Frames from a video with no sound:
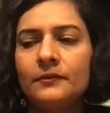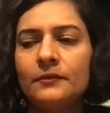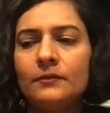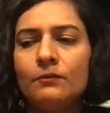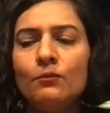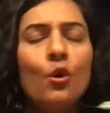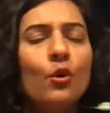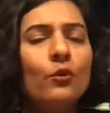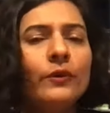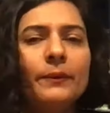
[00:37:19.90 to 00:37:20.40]

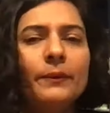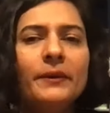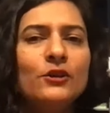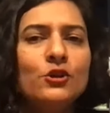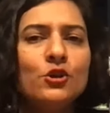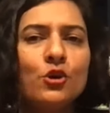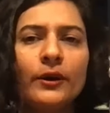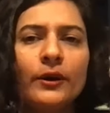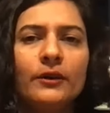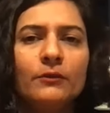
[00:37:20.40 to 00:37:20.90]
more women
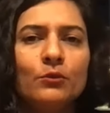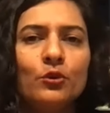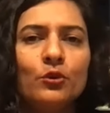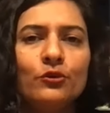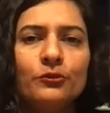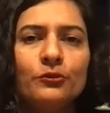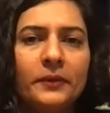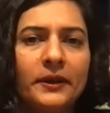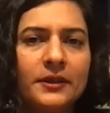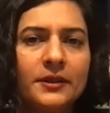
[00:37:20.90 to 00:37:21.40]
join a
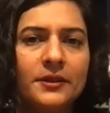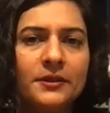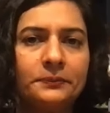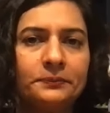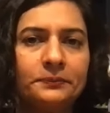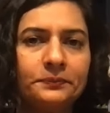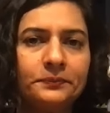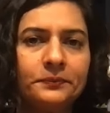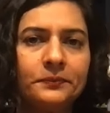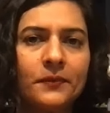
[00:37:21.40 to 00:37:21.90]
movement.
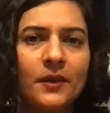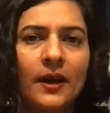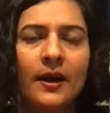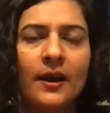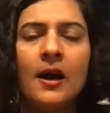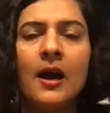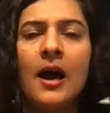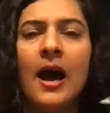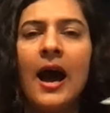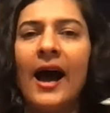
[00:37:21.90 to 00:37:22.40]

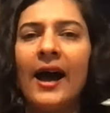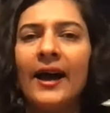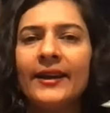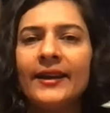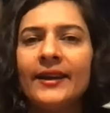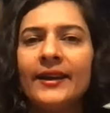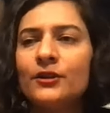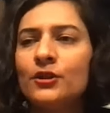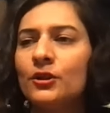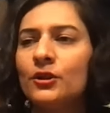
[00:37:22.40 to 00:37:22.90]
Now, I
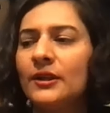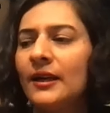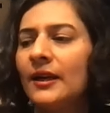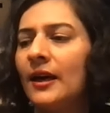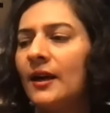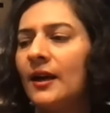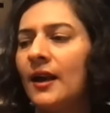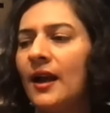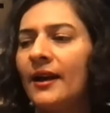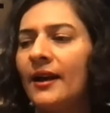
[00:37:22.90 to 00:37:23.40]
can today
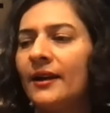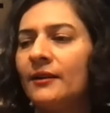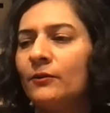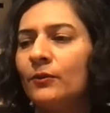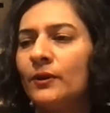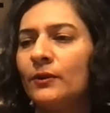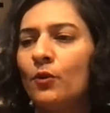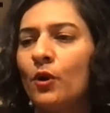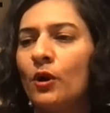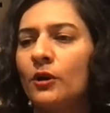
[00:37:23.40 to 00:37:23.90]
align
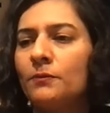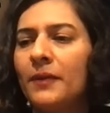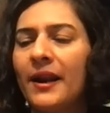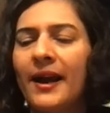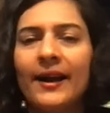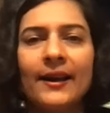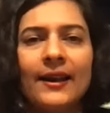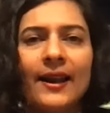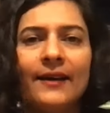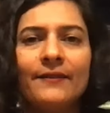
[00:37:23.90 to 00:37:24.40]
with what
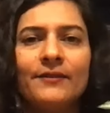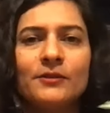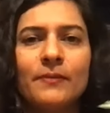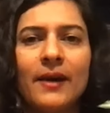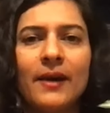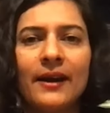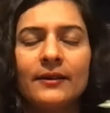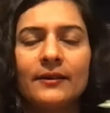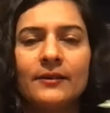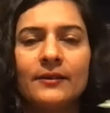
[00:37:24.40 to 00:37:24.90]
Black Lives
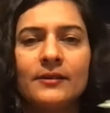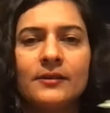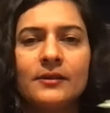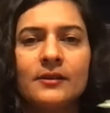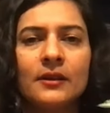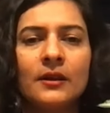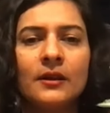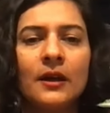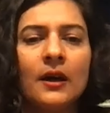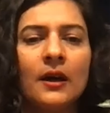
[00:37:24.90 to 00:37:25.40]
Matters
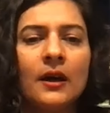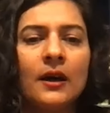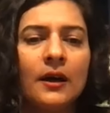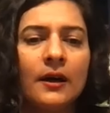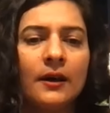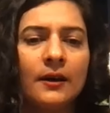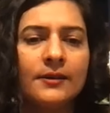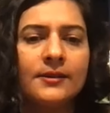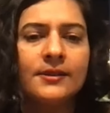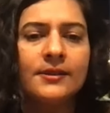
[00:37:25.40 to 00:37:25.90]

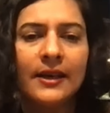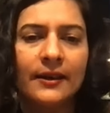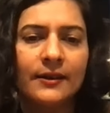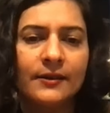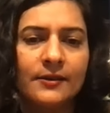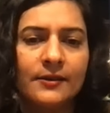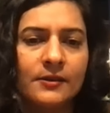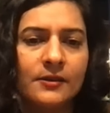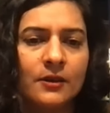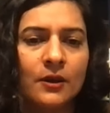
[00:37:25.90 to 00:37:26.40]
uh,
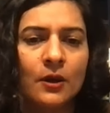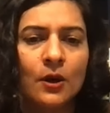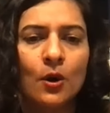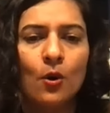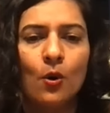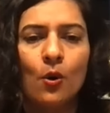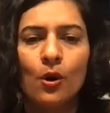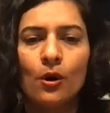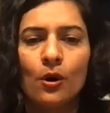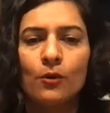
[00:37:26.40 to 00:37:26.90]
says
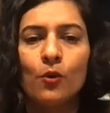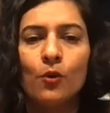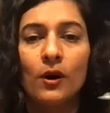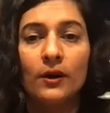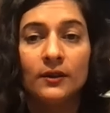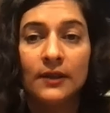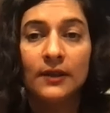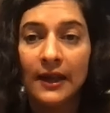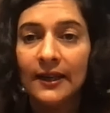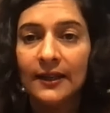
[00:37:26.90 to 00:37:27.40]
or
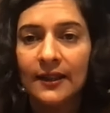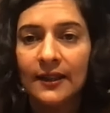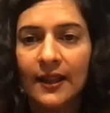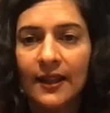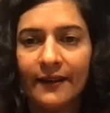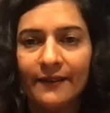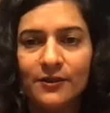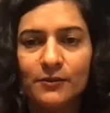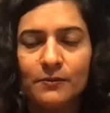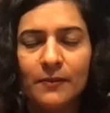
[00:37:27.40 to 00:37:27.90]
what Dalit
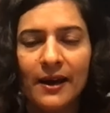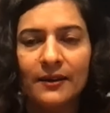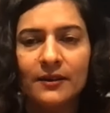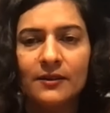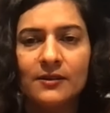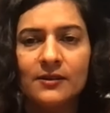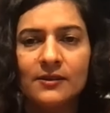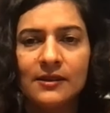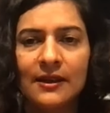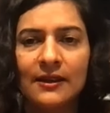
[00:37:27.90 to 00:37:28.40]
Lives
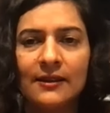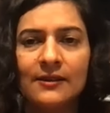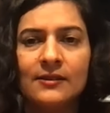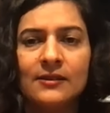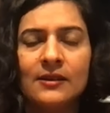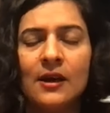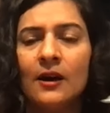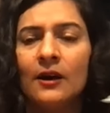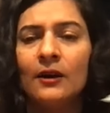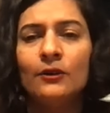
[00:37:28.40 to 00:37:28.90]
Matters
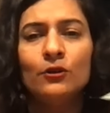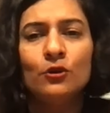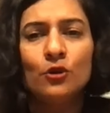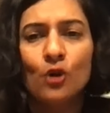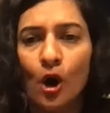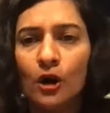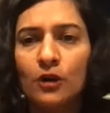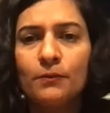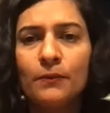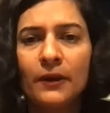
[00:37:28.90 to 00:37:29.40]
says
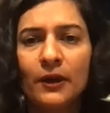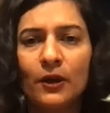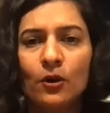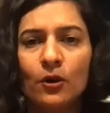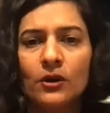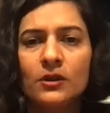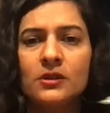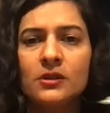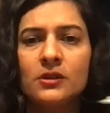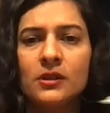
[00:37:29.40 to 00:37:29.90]
not
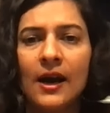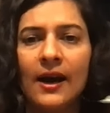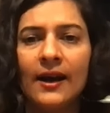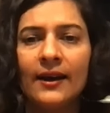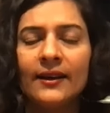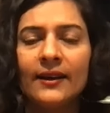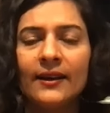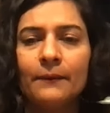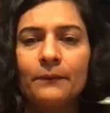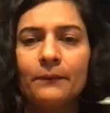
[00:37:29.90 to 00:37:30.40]
because I
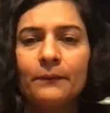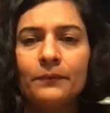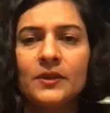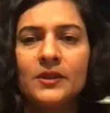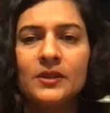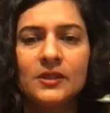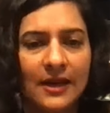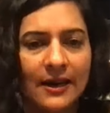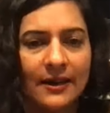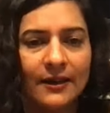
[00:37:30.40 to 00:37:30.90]
am
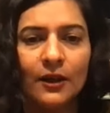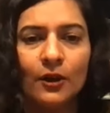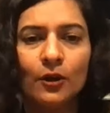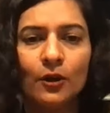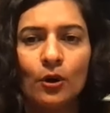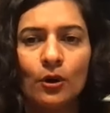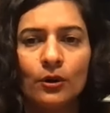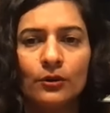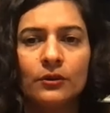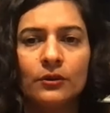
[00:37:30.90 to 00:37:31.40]
standing
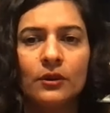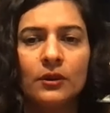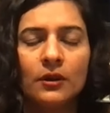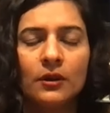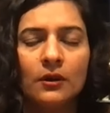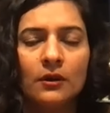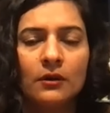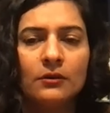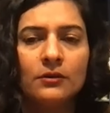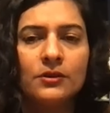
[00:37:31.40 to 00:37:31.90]
on
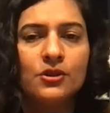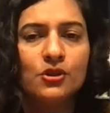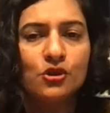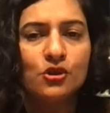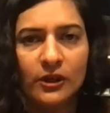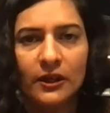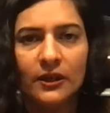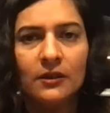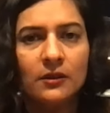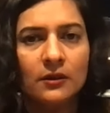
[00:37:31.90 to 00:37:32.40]
the
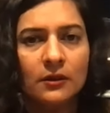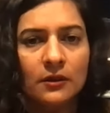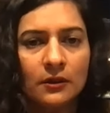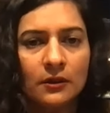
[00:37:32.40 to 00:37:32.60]
street.